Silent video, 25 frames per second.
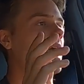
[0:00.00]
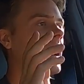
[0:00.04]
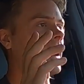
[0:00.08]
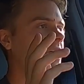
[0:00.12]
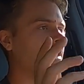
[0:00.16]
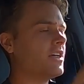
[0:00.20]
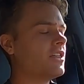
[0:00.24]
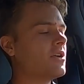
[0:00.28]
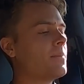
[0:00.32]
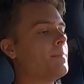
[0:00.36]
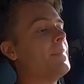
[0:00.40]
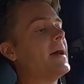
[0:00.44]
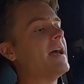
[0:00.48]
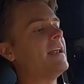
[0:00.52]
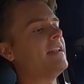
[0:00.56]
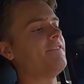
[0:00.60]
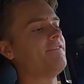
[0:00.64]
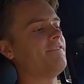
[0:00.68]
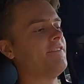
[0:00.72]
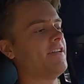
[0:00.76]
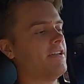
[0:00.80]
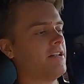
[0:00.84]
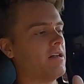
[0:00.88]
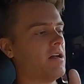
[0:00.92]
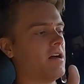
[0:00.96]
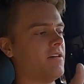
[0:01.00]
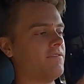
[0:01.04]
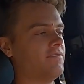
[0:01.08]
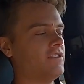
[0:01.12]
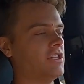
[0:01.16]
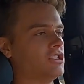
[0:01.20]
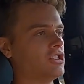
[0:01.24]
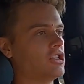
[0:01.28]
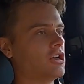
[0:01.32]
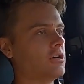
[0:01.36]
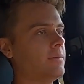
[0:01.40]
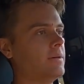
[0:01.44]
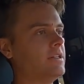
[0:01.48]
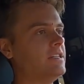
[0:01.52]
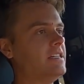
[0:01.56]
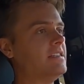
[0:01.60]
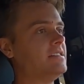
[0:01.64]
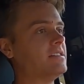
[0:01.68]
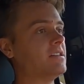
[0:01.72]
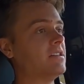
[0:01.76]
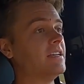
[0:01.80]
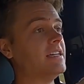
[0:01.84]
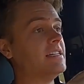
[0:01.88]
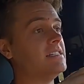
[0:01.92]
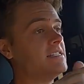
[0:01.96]
Another benefit of the turbo
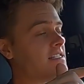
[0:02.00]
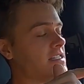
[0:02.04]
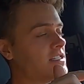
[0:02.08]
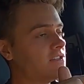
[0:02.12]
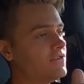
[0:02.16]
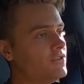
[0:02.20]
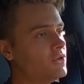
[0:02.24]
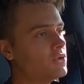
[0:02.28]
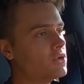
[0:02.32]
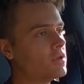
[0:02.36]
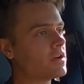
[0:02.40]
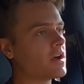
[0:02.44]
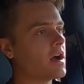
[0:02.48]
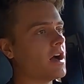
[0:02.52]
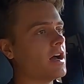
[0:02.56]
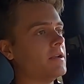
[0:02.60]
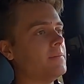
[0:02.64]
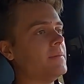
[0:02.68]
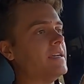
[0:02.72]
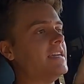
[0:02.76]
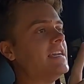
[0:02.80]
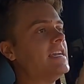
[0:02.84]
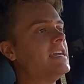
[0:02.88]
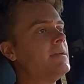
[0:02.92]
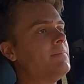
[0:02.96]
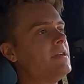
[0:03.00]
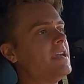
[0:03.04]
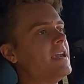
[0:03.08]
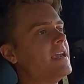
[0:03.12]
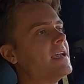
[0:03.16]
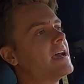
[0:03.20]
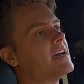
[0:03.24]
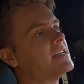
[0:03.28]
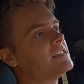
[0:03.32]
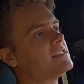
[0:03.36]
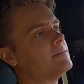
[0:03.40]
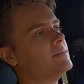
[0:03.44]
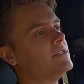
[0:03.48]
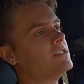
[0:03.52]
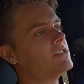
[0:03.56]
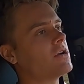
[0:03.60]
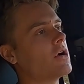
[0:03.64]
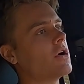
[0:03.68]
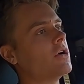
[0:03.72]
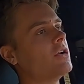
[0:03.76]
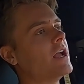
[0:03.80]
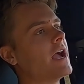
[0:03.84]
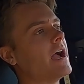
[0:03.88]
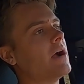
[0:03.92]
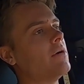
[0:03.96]
diesel is its fuel economy. EPA estimates
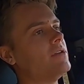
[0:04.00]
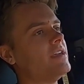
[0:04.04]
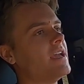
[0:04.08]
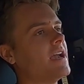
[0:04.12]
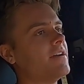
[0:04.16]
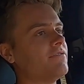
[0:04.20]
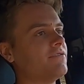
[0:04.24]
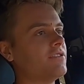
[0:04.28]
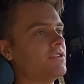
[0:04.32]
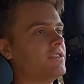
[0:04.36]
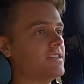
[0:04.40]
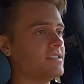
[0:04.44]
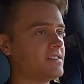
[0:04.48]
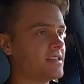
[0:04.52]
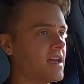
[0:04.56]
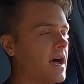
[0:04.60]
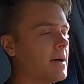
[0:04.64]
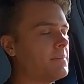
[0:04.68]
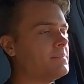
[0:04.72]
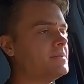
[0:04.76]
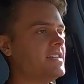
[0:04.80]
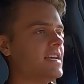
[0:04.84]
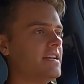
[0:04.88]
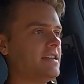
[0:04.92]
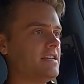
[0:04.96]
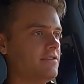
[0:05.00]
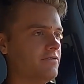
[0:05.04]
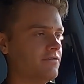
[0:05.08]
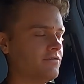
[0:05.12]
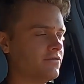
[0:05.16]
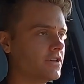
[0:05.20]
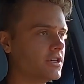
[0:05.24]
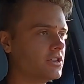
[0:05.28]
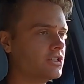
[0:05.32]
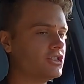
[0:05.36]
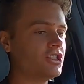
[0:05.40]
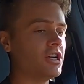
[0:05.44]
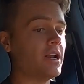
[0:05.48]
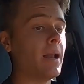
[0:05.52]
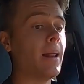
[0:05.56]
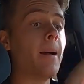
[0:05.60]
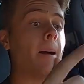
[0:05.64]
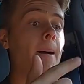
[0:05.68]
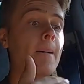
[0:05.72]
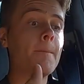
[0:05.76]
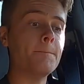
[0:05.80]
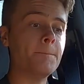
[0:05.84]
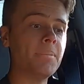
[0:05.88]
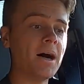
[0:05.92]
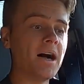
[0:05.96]
aren't out yet for this updated version,
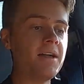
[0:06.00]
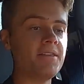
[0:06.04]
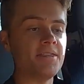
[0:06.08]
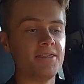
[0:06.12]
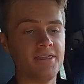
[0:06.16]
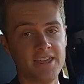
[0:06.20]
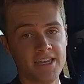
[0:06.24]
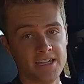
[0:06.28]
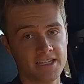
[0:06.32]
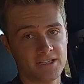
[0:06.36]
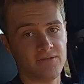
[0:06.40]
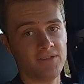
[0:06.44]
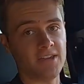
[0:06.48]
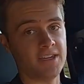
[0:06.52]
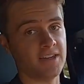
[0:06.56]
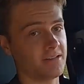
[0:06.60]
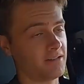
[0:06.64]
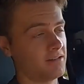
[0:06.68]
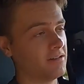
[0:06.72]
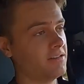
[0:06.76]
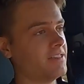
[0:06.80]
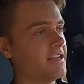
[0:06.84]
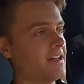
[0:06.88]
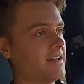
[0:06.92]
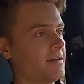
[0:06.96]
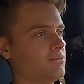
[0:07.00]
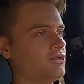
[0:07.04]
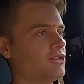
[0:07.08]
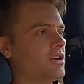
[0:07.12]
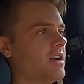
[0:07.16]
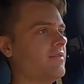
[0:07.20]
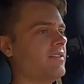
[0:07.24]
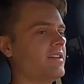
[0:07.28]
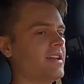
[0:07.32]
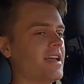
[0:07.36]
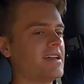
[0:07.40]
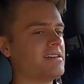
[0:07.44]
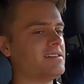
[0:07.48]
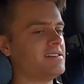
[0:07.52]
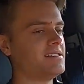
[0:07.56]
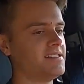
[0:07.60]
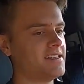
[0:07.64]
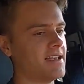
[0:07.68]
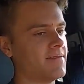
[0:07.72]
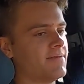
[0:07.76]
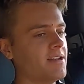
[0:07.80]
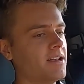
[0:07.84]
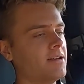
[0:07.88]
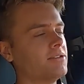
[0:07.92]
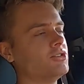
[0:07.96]
but this vehicle that I'm driving has
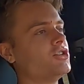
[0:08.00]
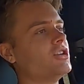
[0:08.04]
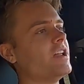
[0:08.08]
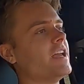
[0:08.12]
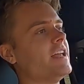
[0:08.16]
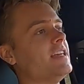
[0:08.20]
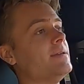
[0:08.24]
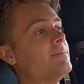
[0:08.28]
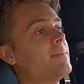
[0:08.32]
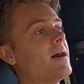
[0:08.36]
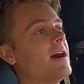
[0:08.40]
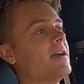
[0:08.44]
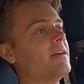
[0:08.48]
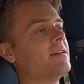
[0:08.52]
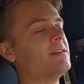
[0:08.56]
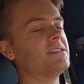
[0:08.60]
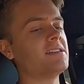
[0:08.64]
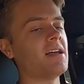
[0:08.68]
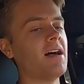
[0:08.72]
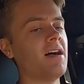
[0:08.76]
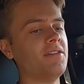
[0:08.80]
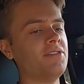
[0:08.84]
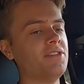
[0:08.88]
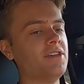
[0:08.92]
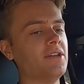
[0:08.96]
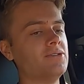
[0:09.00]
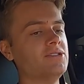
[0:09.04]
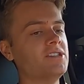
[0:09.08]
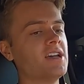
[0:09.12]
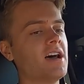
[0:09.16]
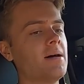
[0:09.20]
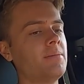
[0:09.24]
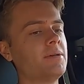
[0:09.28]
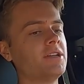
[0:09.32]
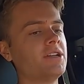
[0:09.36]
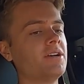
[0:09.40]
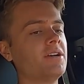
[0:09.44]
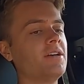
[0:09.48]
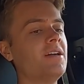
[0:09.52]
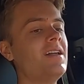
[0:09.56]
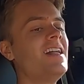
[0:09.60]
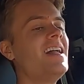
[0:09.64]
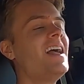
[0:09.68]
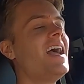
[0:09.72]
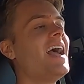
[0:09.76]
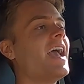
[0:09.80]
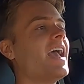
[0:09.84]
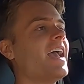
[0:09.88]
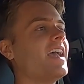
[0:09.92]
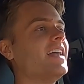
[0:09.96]
780 miles on the odometer,
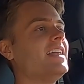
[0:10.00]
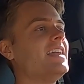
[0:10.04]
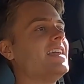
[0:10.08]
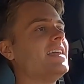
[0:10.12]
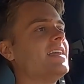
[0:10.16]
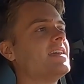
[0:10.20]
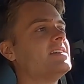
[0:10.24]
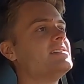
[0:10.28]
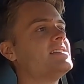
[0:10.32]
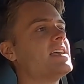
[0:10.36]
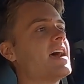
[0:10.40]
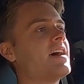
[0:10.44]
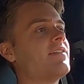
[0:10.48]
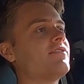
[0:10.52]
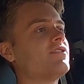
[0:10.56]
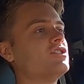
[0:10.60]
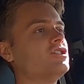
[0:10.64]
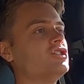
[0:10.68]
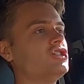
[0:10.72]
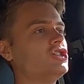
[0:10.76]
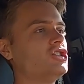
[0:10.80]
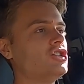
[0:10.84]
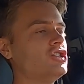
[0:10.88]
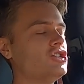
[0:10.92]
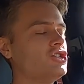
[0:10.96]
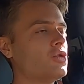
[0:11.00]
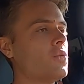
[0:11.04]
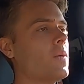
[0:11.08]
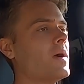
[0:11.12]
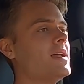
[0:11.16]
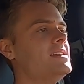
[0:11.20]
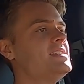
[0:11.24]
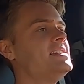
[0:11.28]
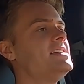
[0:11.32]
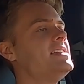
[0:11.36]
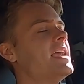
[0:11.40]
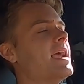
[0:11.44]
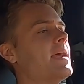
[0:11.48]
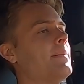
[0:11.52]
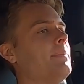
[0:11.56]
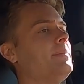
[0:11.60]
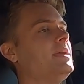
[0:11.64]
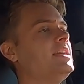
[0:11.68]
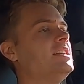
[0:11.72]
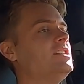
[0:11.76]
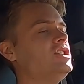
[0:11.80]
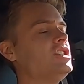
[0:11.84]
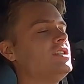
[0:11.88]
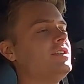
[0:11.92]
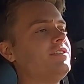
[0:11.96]
and it has averaged 20
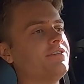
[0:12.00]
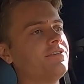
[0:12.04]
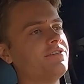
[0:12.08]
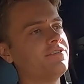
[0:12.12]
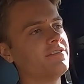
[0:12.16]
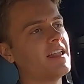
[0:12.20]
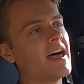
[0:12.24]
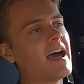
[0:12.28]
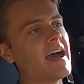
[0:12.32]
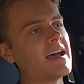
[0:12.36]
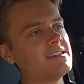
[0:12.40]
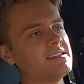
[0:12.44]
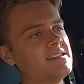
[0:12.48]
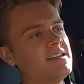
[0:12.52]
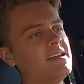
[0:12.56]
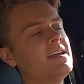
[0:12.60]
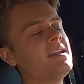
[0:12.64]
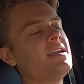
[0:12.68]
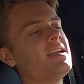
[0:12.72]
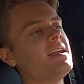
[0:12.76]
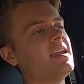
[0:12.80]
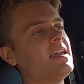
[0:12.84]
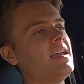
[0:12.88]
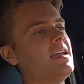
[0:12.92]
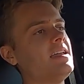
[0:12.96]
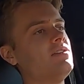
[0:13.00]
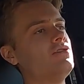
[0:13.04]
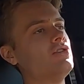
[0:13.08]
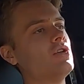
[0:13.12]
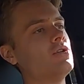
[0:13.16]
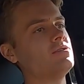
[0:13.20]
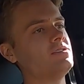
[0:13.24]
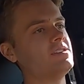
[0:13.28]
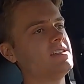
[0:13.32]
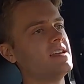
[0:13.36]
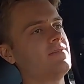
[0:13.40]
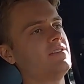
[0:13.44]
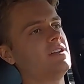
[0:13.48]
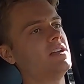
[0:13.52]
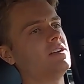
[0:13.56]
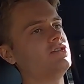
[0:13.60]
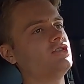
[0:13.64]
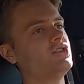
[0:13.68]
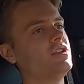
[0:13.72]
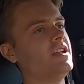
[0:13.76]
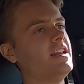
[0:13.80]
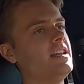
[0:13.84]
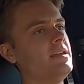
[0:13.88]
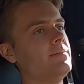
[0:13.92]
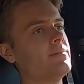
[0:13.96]
mpg flat in those
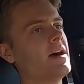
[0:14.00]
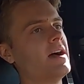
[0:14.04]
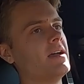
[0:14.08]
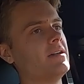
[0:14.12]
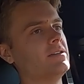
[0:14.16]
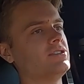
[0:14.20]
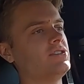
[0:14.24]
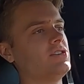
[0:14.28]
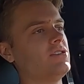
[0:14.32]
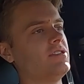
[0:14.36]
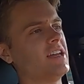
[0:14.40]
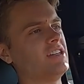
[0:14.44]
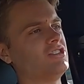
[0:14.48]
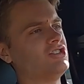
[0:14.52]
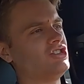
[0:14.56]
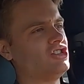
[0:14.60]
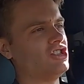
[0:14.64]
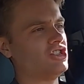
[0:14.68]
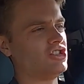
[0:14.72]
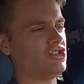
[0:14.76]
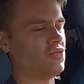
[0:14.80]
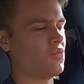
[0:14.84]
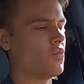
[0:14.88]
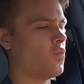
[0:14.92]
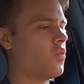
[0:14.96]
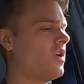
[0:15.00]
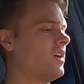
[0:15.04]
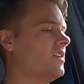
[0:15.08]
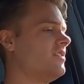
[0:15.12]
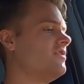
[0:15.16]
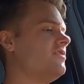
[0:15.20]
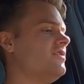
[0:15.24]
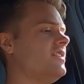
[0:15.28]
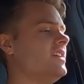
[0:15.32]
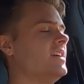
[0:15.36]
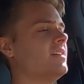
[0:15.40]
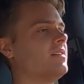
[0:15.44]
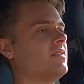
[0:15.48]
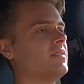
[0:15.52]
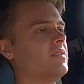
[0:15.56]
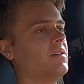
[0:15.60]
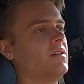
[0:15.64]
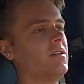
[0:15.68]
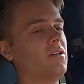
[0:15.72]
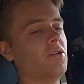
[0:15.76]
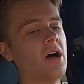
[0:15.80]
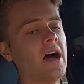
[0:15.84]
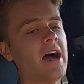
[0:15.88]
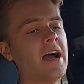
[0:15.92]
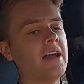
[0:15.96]
780 miles. So that's just one
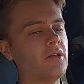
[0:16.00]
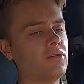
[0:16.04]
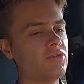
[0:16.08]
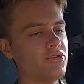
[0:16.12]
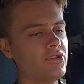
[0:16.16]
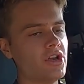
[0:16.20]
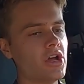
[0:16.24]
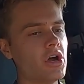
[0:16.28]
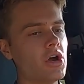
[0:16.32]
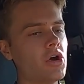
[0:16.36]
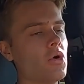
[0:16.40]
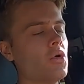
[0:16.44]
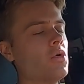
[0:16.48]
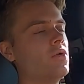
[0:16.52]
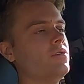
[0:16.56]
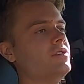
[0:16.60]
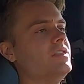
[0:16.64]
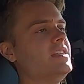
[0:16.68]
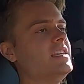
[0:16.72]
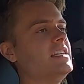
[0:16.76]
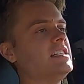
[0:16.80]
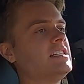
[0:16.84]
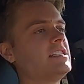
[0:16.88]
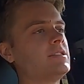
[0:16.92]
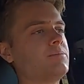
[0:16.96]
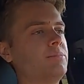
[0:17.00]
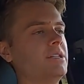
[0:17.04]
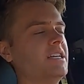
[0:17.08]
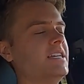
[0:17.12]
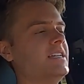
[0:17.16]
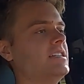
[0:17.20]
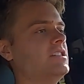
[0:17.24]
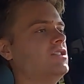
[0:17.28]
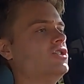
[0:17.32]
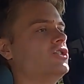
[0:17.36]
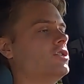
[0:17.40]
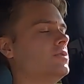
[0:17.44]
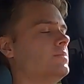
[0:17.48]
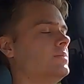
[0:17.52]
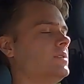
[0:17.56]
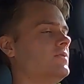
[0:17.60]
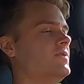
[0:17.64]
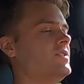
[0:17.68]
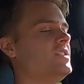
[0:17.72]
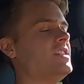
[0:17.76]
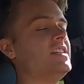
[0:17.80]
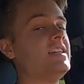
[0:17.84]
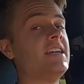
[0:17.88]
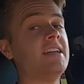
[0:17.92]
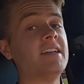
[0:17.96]
vehicle. I don't know the split in terms of
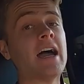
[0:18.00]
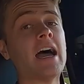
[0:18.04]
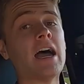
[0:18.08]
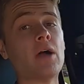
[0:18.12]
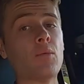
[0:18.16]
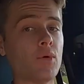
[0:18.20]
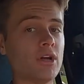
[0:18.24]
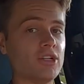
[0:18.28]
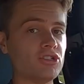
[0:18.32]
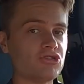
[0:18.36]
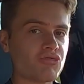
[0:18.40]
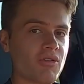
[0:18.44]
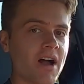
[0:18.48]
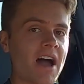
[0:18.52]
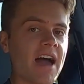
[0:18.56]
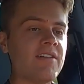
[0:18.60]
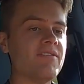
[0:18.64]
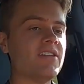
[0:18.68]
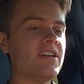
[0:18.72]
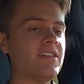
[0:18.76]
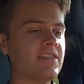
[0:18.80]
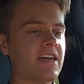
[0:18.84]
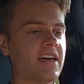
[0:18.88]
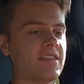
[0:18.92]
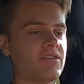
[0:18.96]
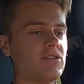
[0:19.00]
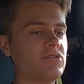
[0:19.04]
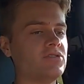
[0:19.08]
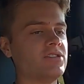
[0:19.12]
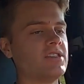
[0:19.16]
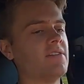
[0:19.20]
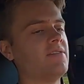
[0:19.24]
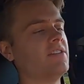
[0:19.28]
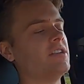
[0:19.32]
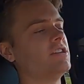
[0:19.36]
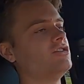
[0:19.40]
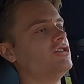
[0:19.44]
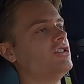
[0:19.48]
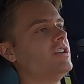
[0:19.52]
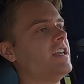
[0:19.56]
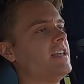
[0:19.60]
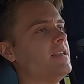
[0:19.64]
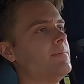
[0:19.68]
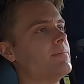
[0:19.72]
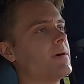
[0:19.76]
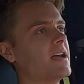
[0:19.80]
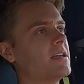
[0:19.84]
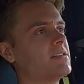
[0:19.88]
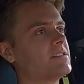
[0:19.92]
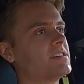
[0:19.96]
city and highway driving that those
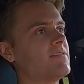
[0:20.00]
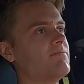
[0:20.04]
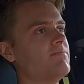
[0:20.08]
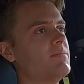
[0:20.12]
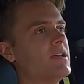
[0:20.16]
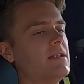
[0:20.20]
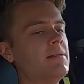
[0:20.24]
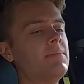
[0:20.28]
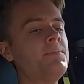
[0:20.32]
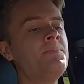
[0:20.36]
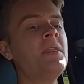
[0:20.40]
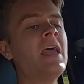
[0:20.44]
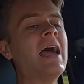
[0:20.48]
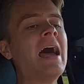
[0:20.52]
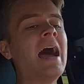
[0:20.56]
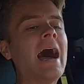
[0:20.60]
780 miles have been.